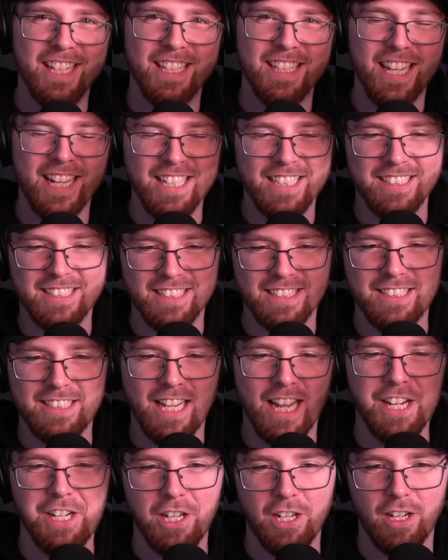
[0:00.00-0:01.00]
that is
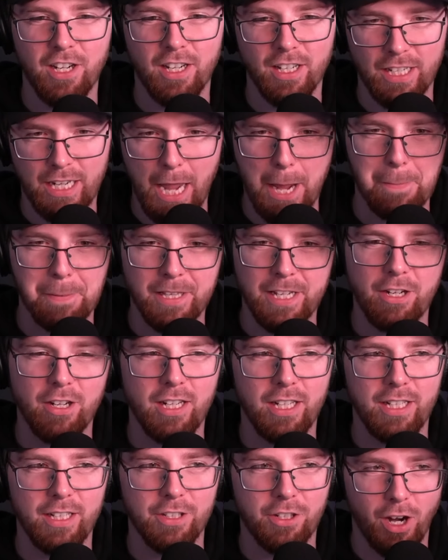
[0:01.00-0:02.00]
inside your
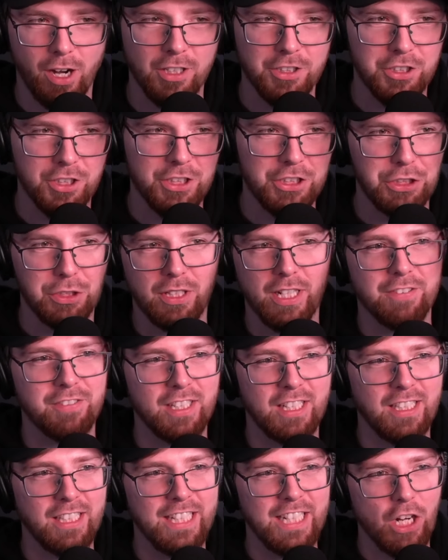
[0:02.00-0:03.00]
capillary cartridge. You'd have to
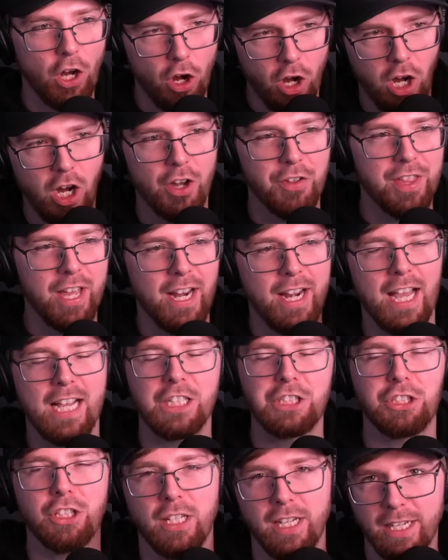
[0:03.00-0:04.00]
clean all that
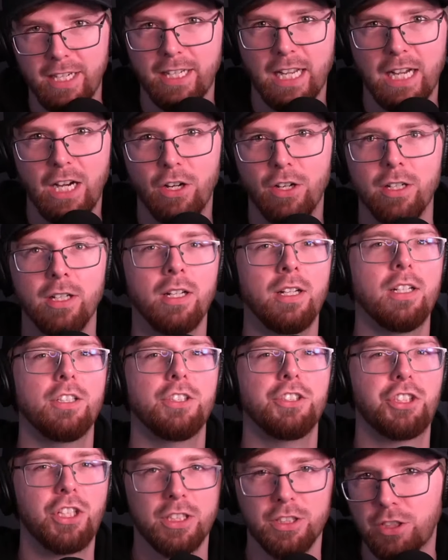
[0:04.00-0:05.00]
extra ink out
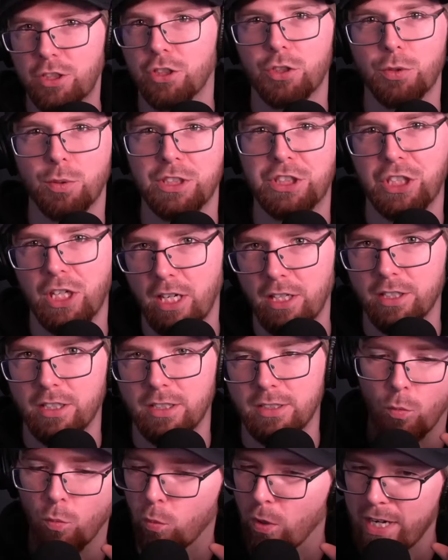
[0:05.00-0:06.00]
just to switch
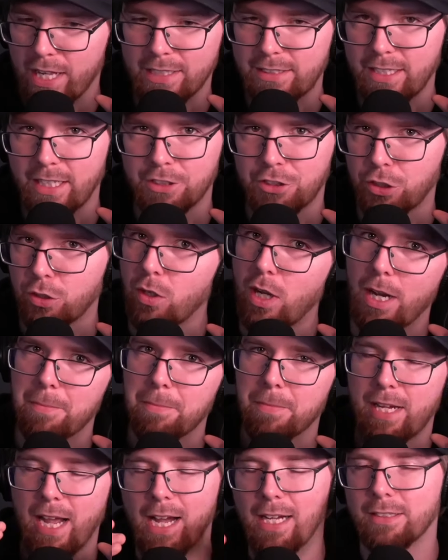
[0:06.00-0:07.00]
colors. When I tattoo, I'm
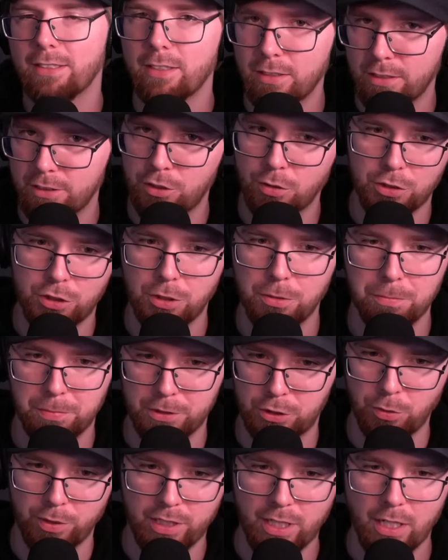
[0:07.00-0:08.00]
constantly switching
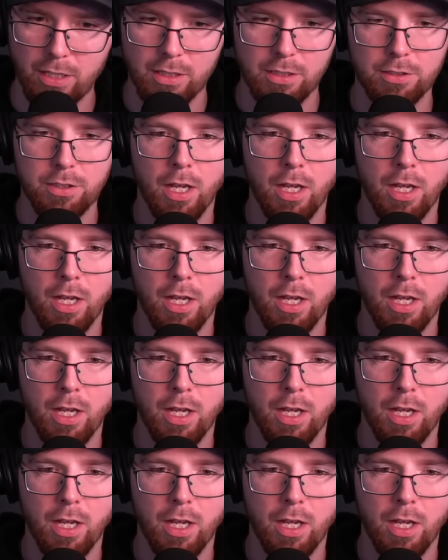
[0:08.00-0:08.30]
between colors,